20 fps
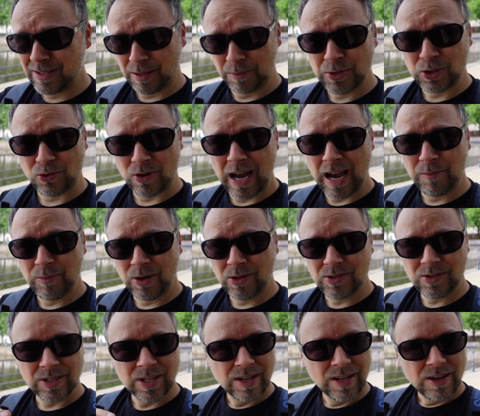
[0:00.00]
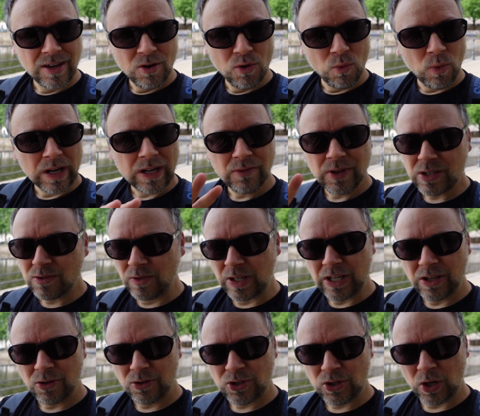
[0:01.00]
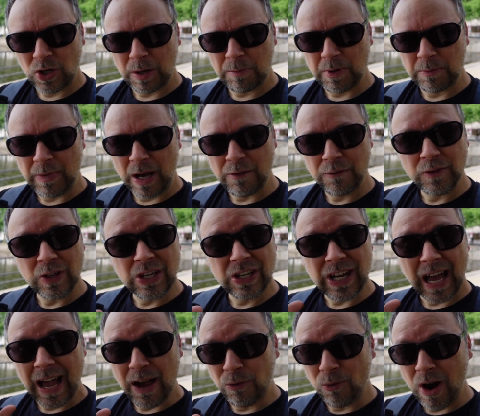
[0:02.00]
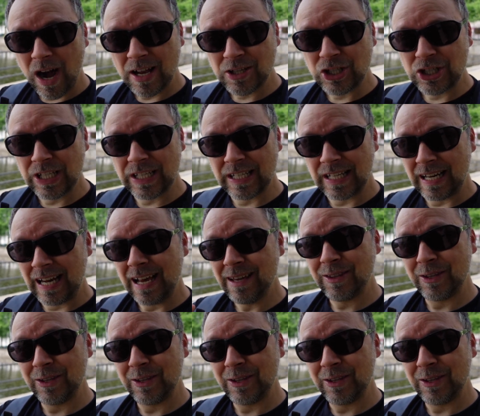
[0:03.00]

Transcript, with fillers: subscribers, one of his videos showed up in my feed, I watched it and I